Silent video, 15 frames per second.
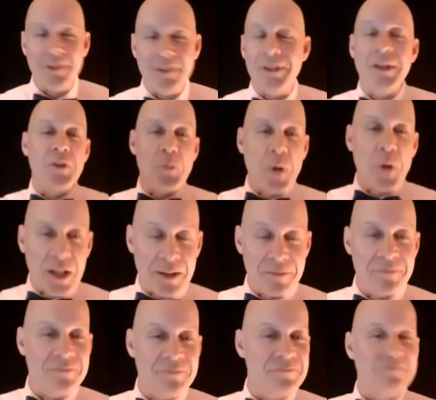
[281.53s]
Everybody
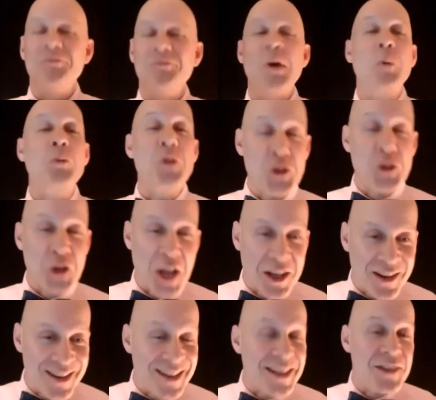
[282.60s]
appreciated
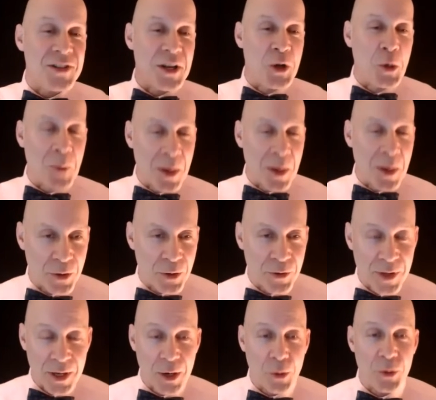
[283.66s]
it because they know my mother and they
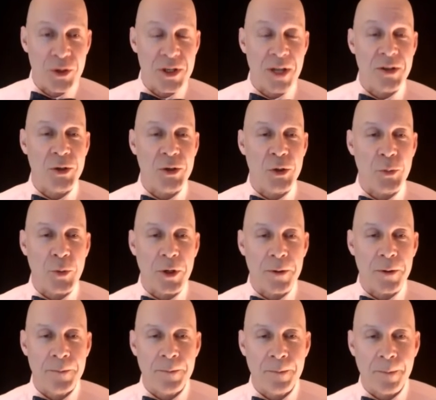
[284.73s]
know her sense of humor.
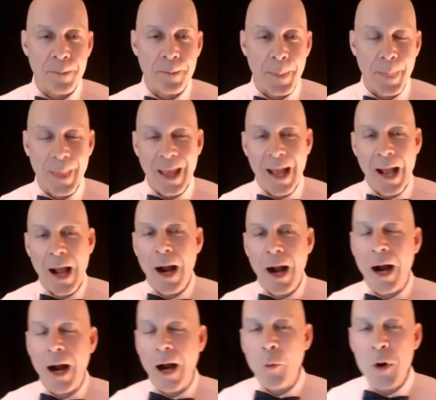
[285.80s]

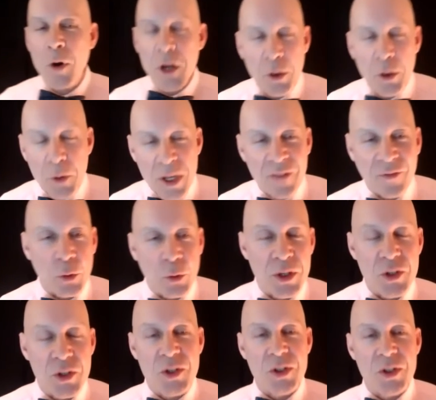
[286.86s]
One other
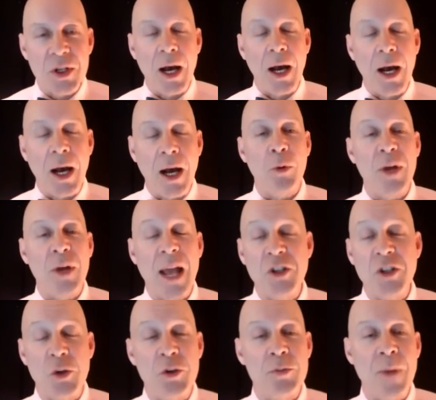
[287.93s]
influence actually
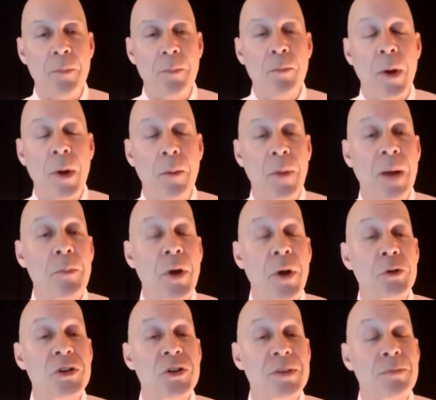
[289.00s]
was my
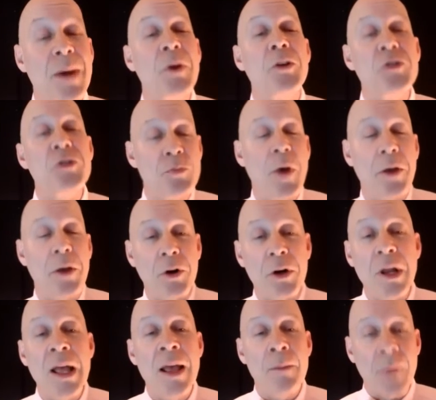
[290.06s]
mother's mother,
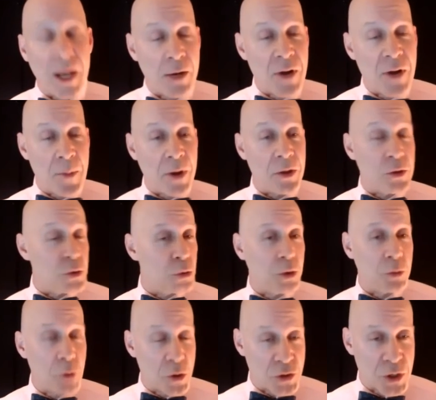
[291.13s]
my grandmother, Tula
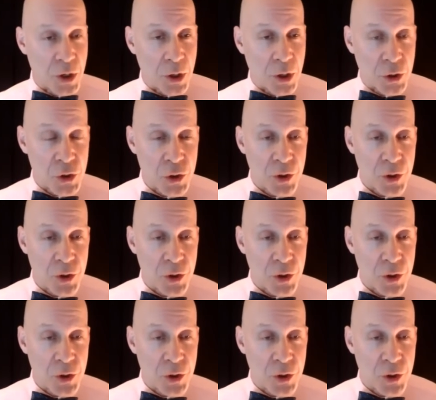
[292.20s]
Rosenhirsch.